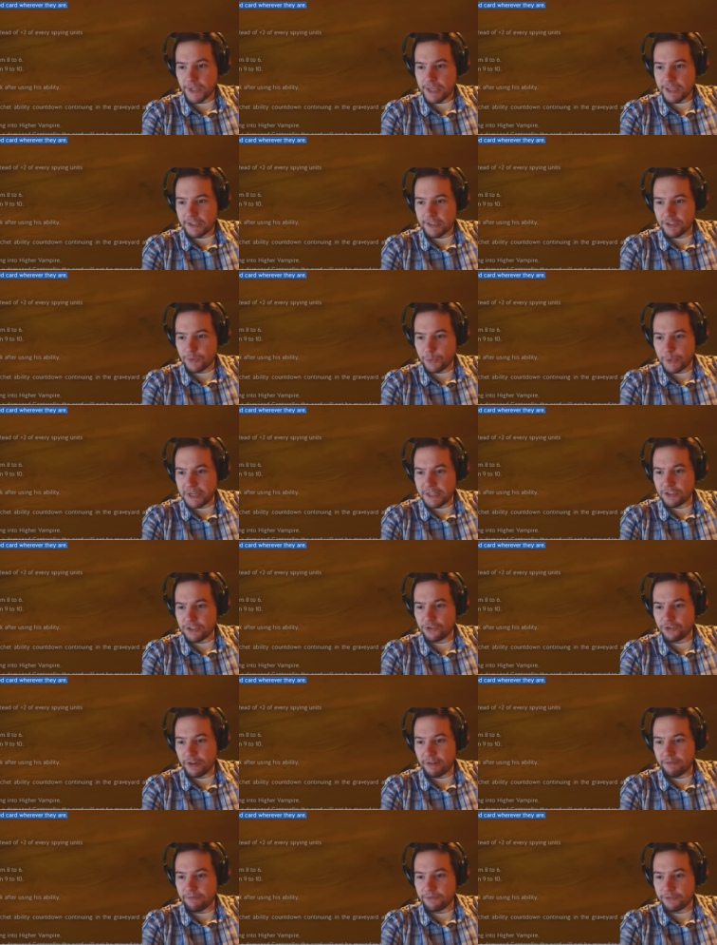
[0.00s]
Swear's
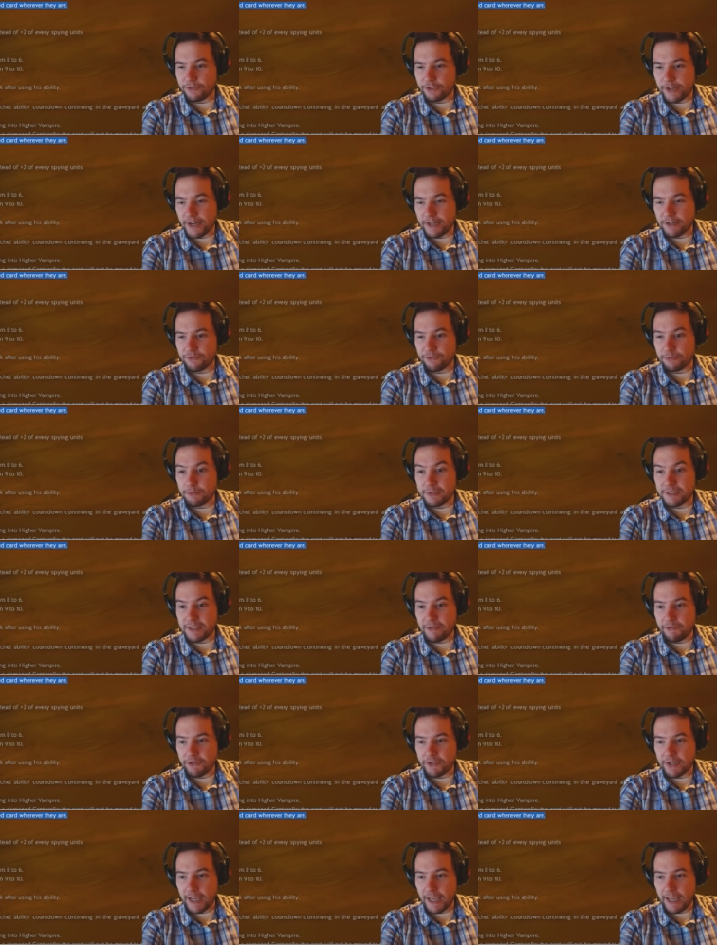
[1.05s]
strength changed from
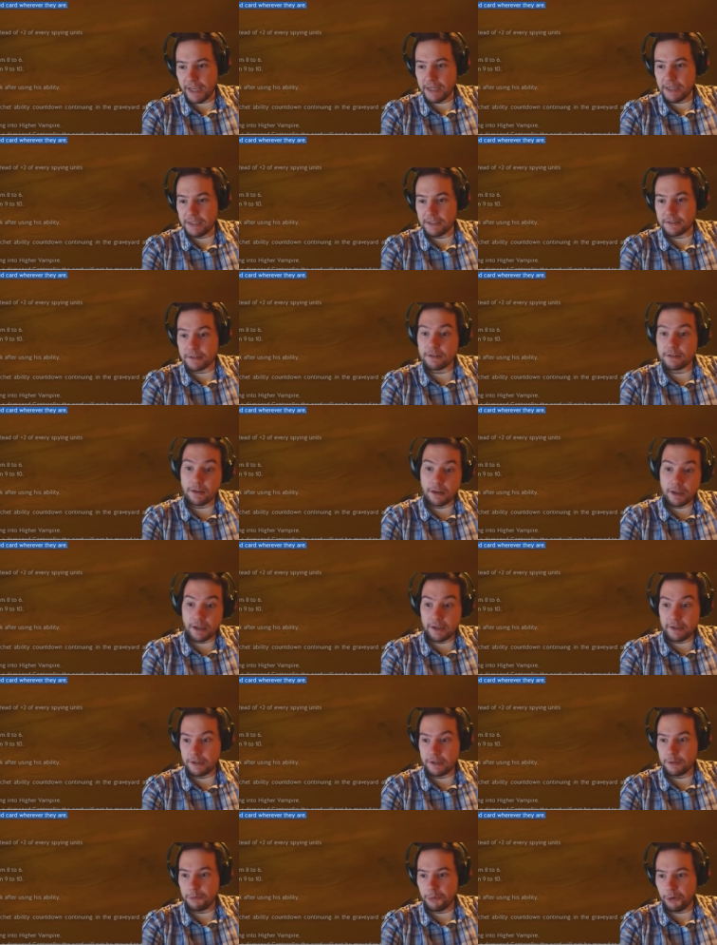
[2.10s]
7 to 8, a
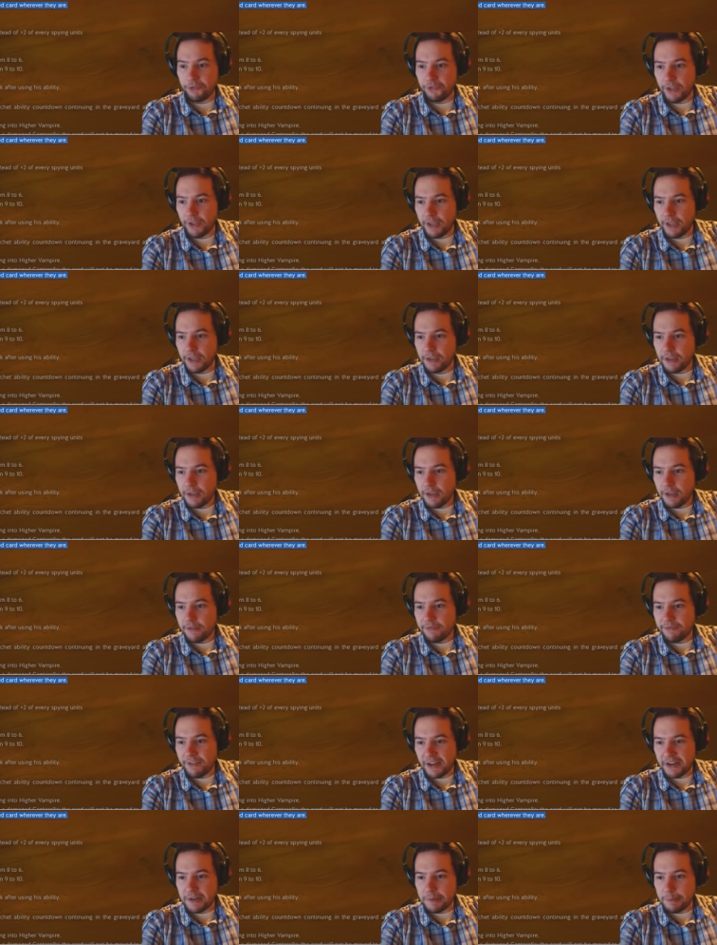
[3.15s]
little buff there.
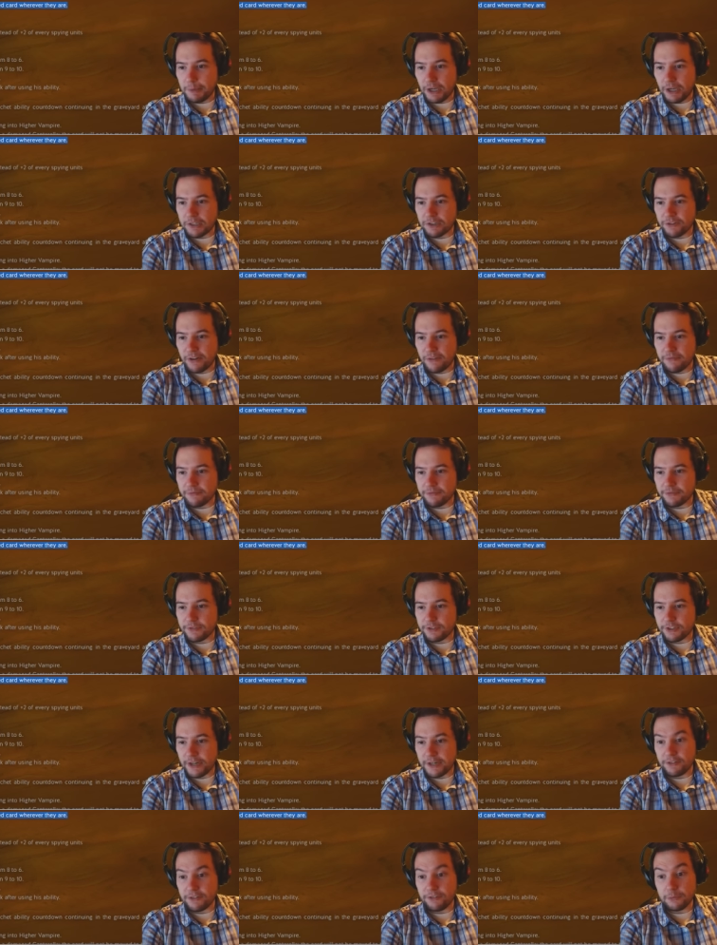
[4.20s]
Van Himar's strength
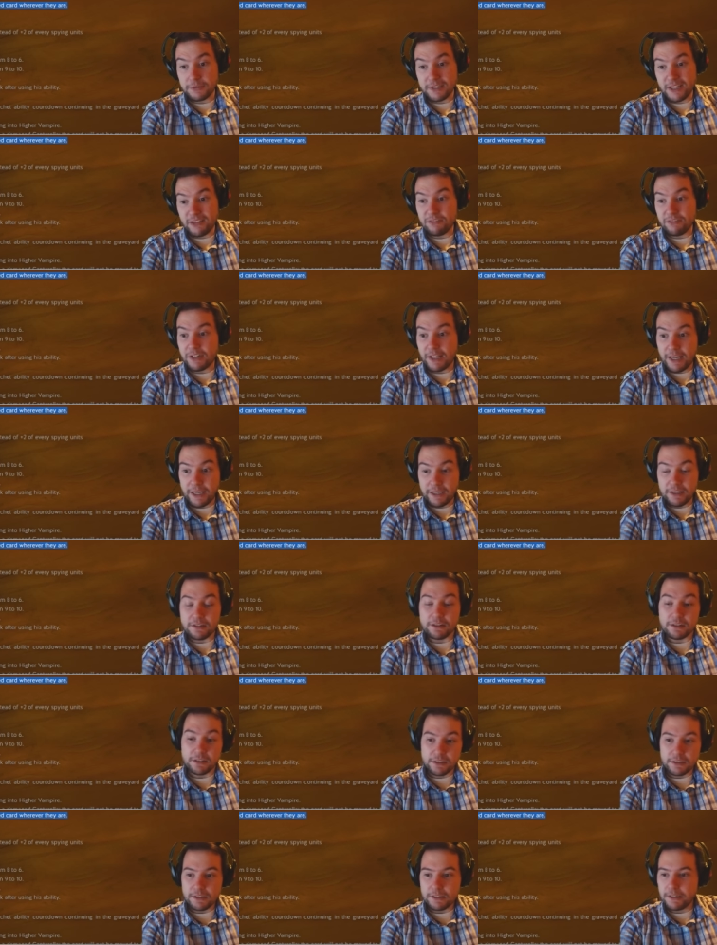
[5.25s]
changed from 7 to 8,
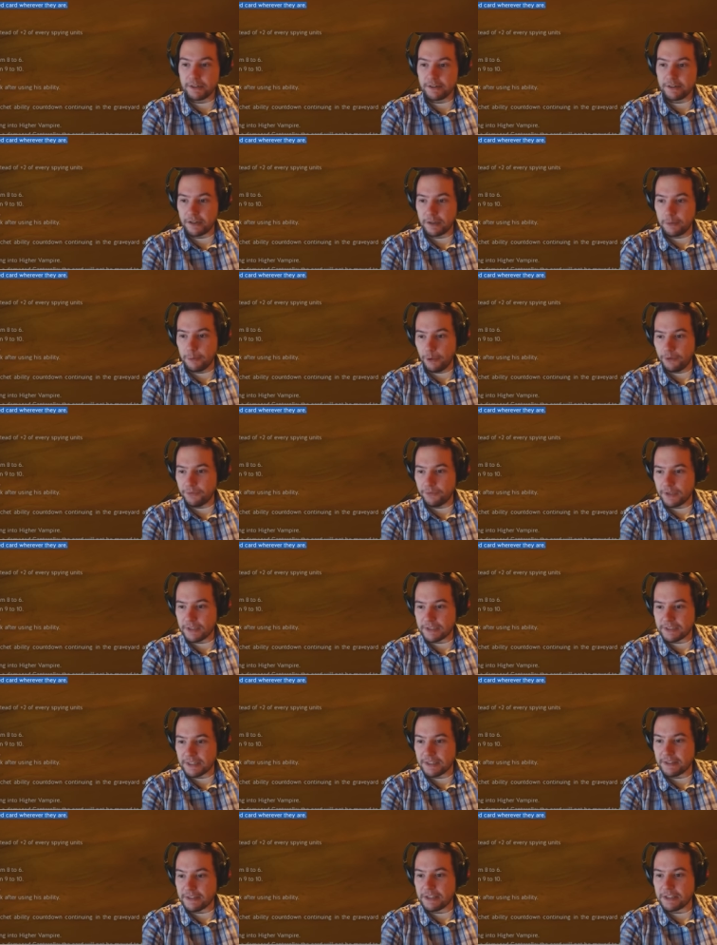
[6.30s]
a little buff.
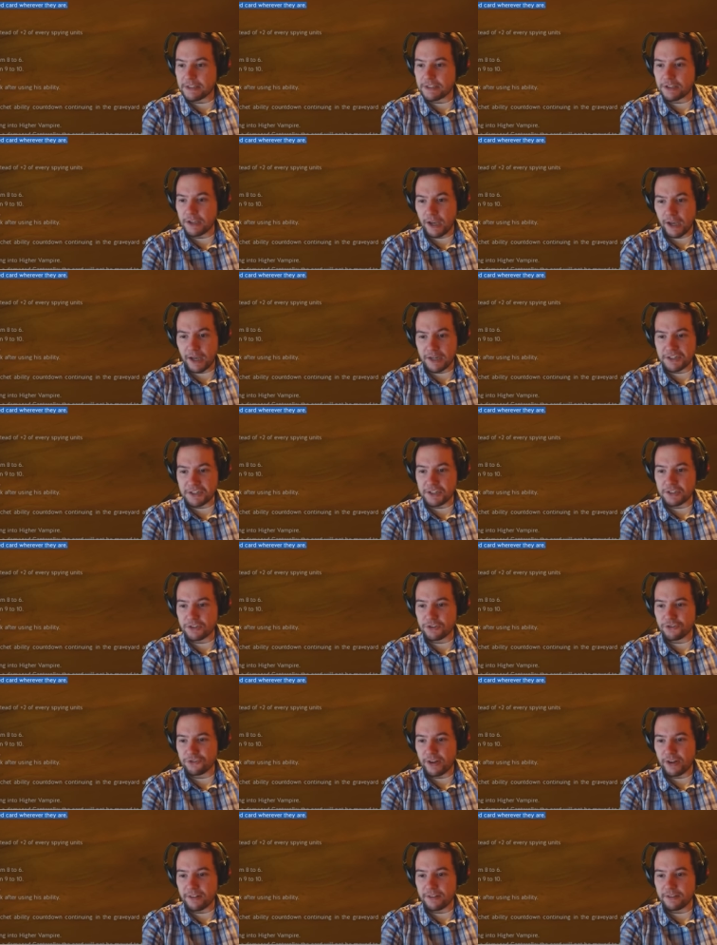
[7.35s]
Cynthia's Guardian
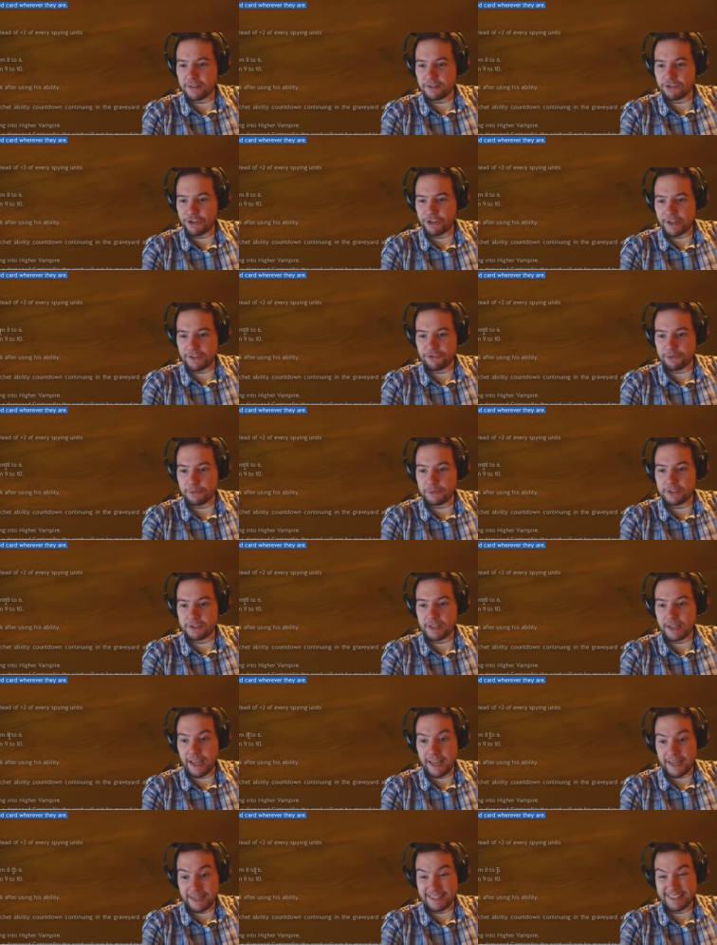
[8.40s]
strength changed from
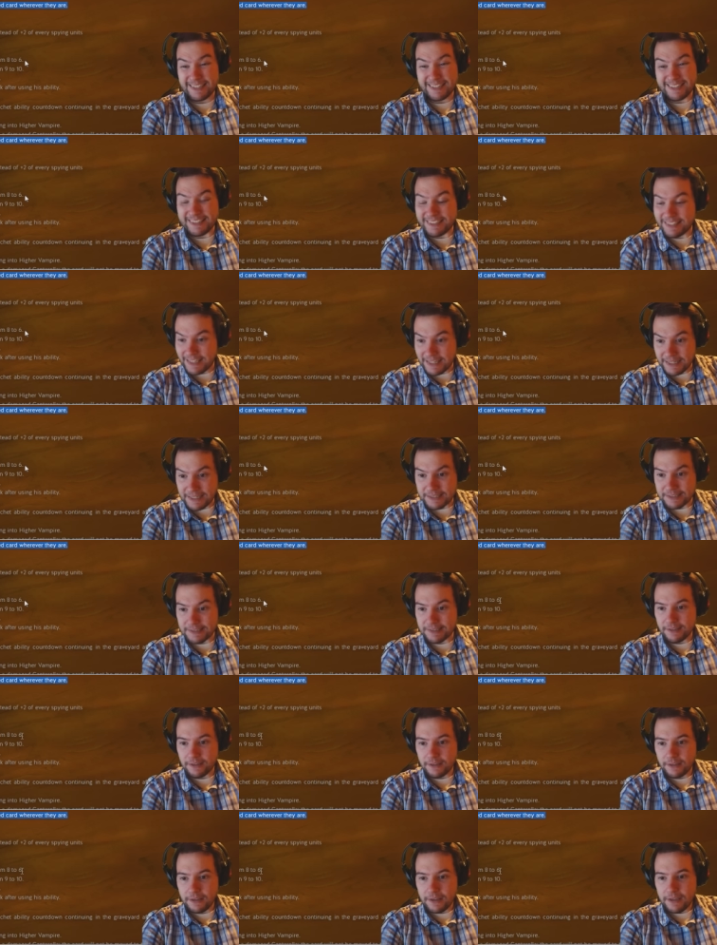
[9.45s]
8 to 6.
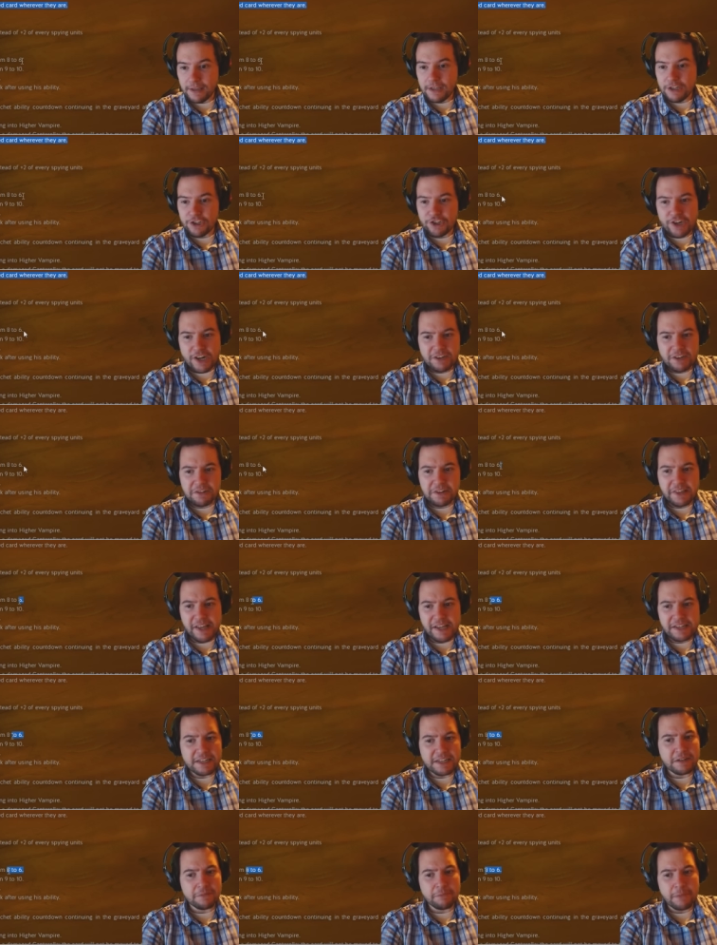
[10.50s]
Generally that
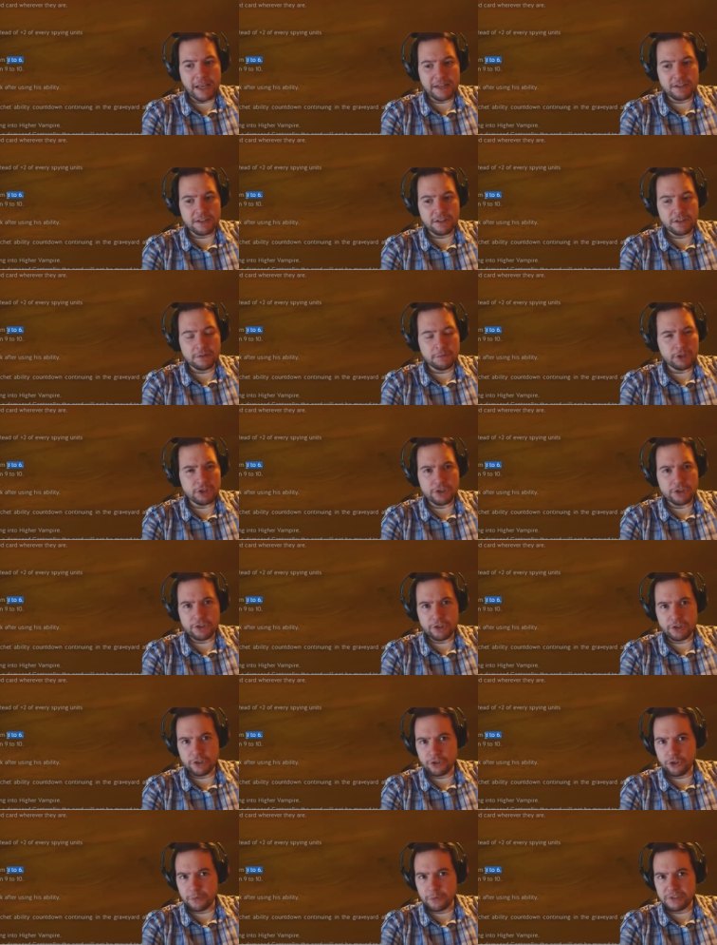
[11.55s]
didn't matter too much,
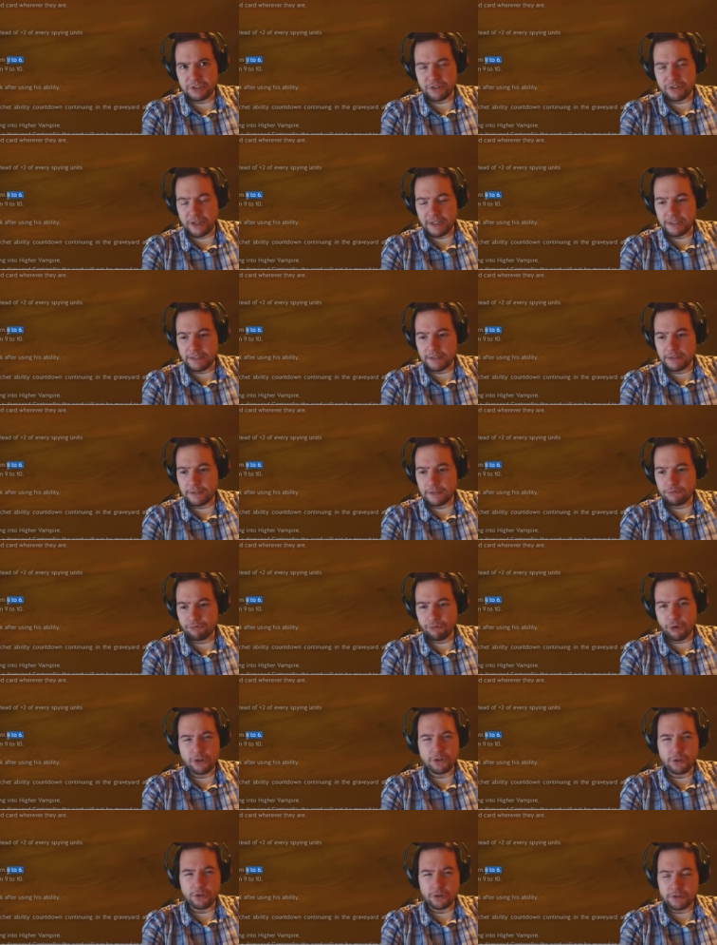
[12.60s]
you'd normally try and
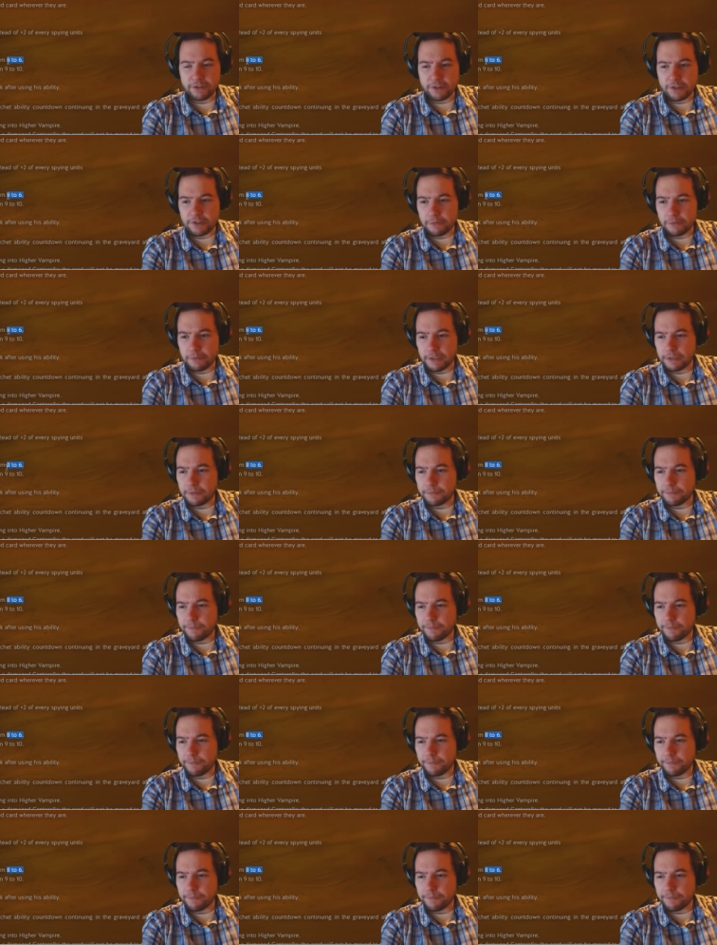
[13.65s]
Rock Tosser it or something.